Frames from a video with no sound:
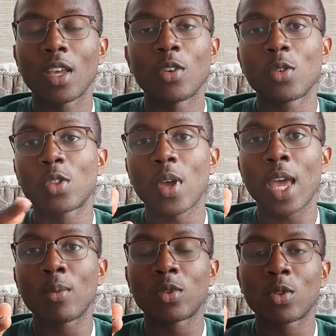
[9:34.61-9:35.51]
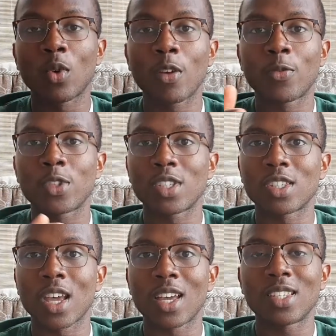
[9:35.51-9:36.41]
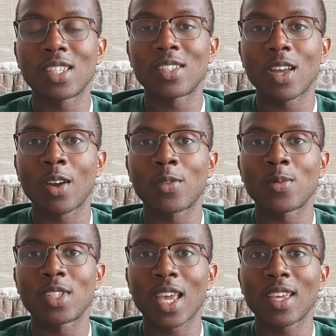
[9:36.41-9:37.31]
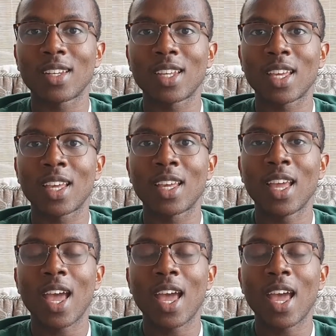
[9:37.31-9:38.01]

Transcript: You're also able to run for society starting from second year,